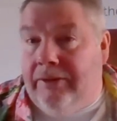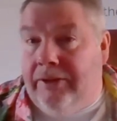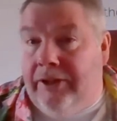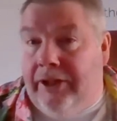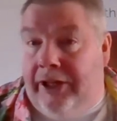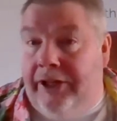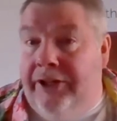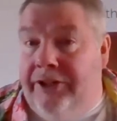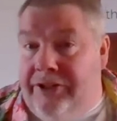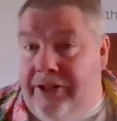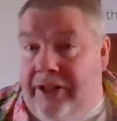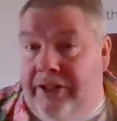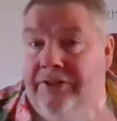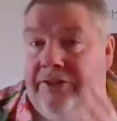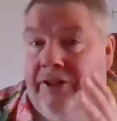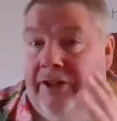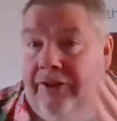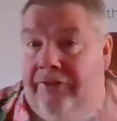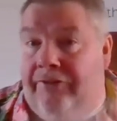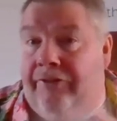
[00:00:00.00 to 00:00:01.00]
can you taste
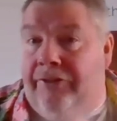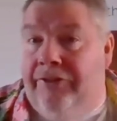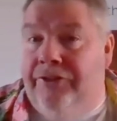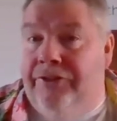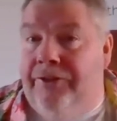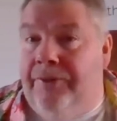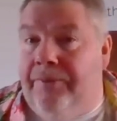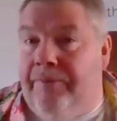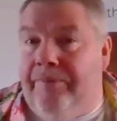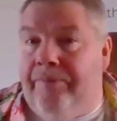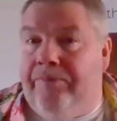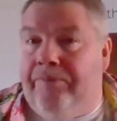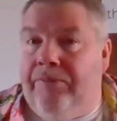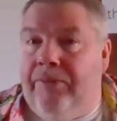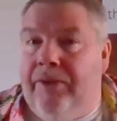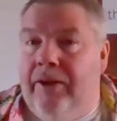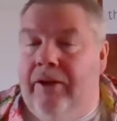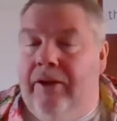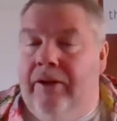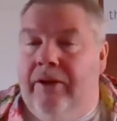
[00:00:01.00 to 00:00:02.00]
the difference?
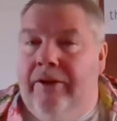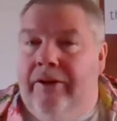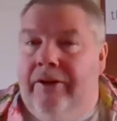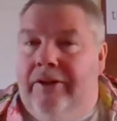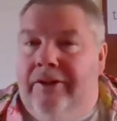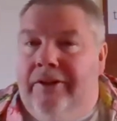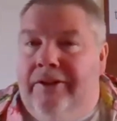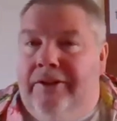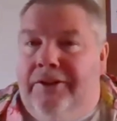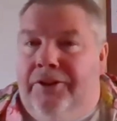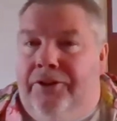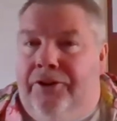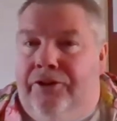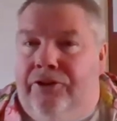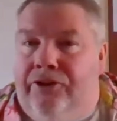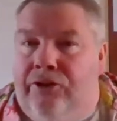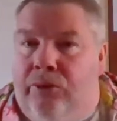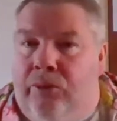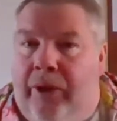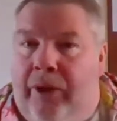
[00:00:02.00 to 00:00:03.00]

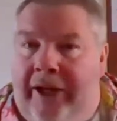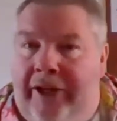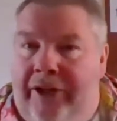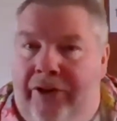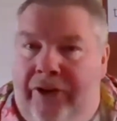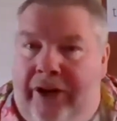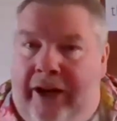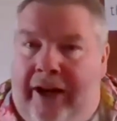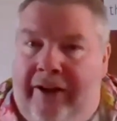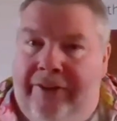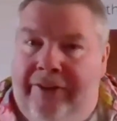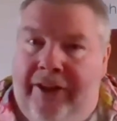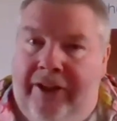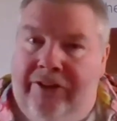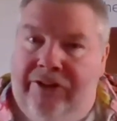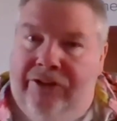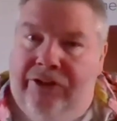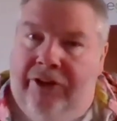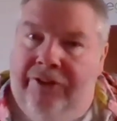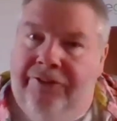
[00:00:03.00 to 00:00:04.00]
So where you had
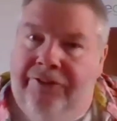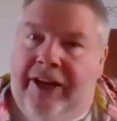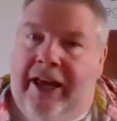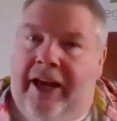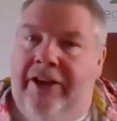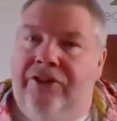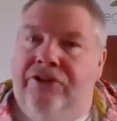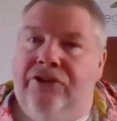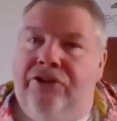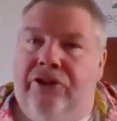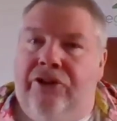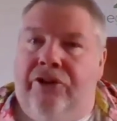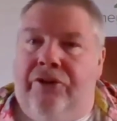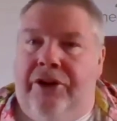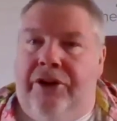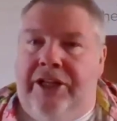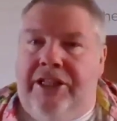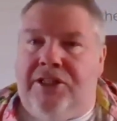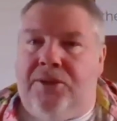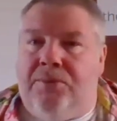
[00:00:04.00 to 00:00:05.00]
this sort of nice,
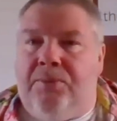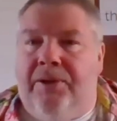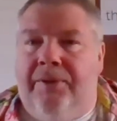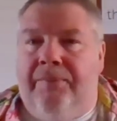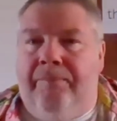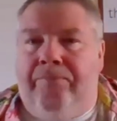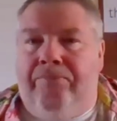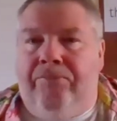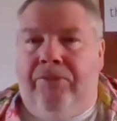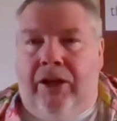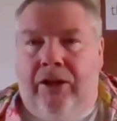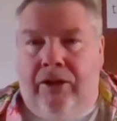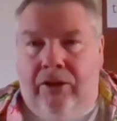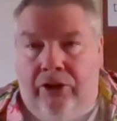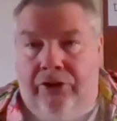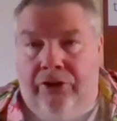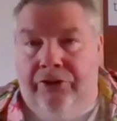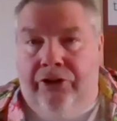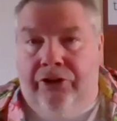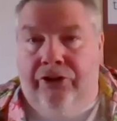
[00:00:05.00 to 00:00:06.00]
crisp
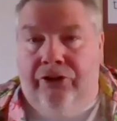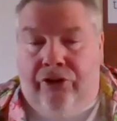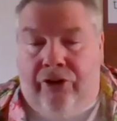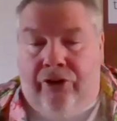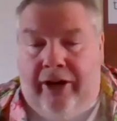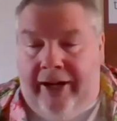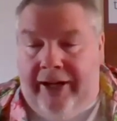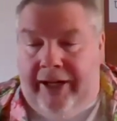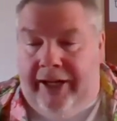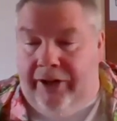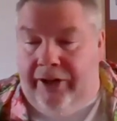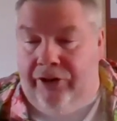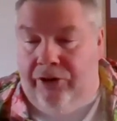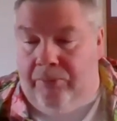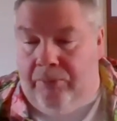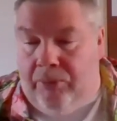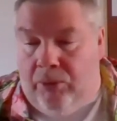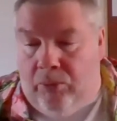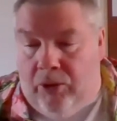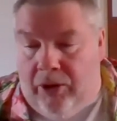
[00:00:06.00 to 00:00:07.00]
London Dry in
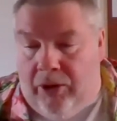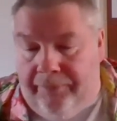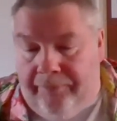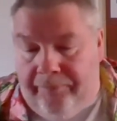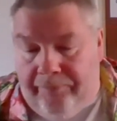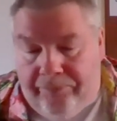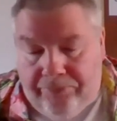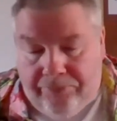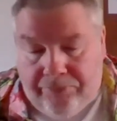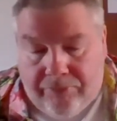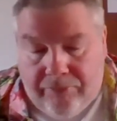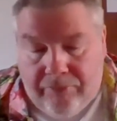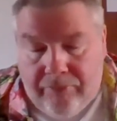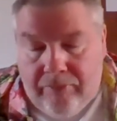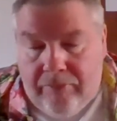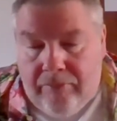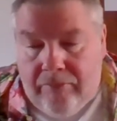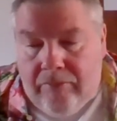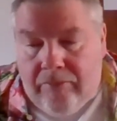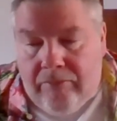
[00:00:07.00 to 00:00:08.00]
number one,
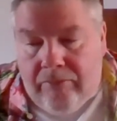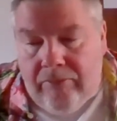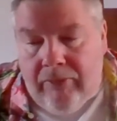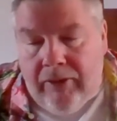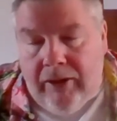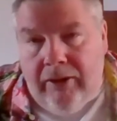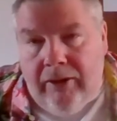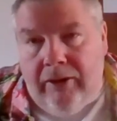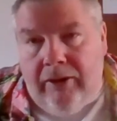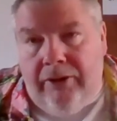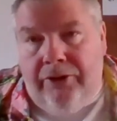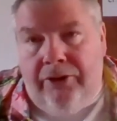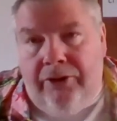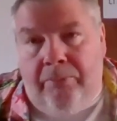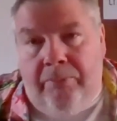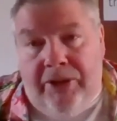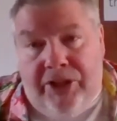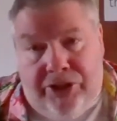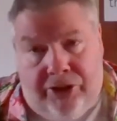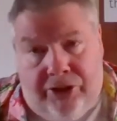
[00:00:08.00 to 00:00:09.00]

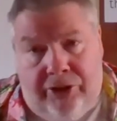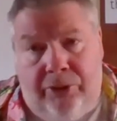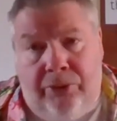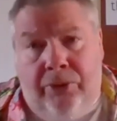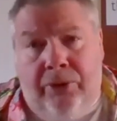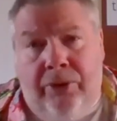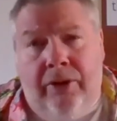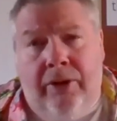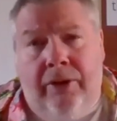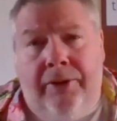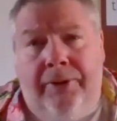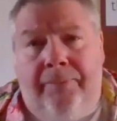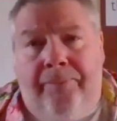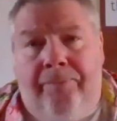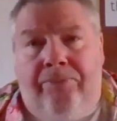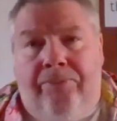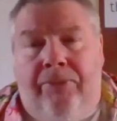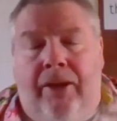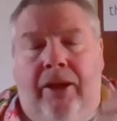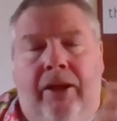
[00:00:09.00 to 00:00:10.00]
number two,
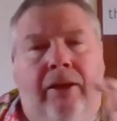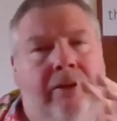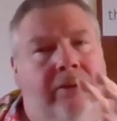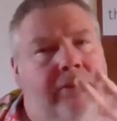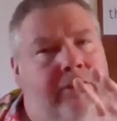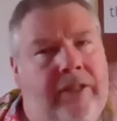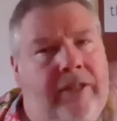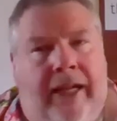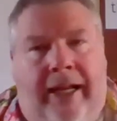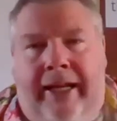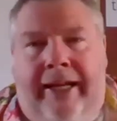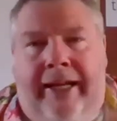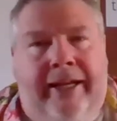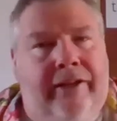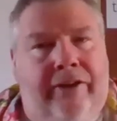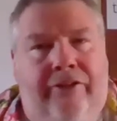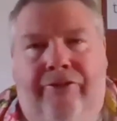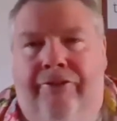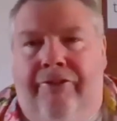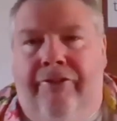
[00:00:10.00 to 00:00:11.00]
slightly
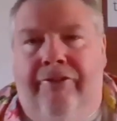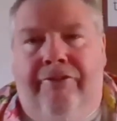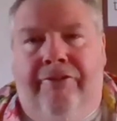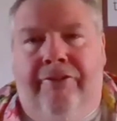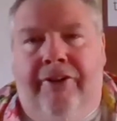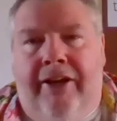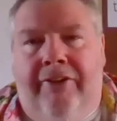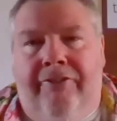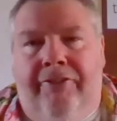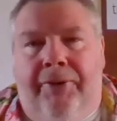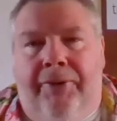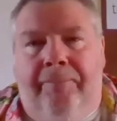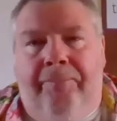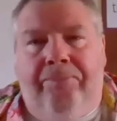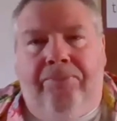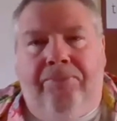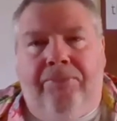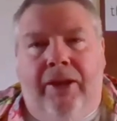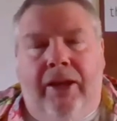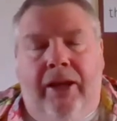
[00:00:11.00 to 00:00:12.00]
different flavor,
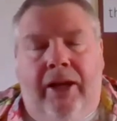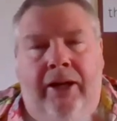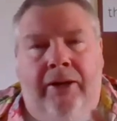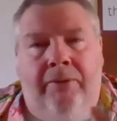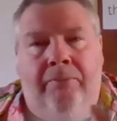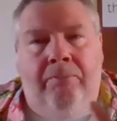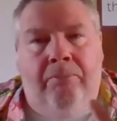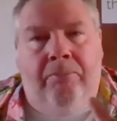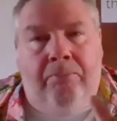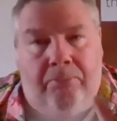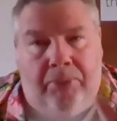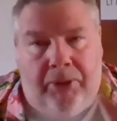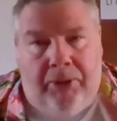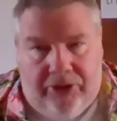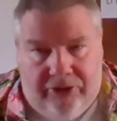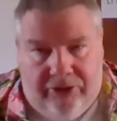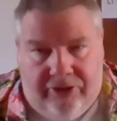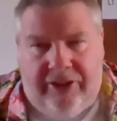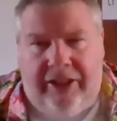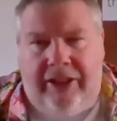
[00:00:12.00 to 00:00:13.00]

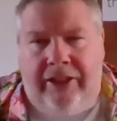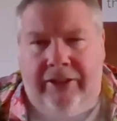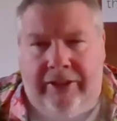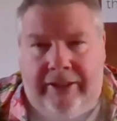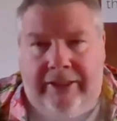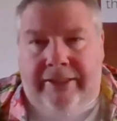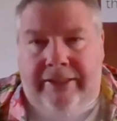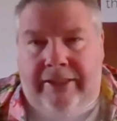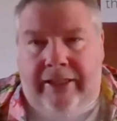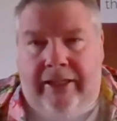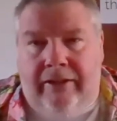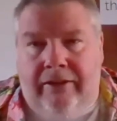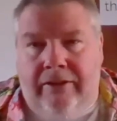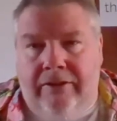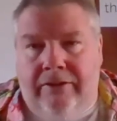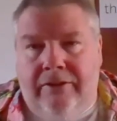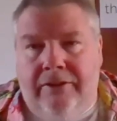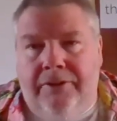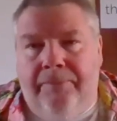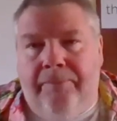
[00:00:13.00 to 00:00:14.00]
but still
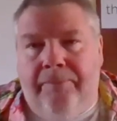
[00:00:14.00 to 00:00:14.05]
distilled.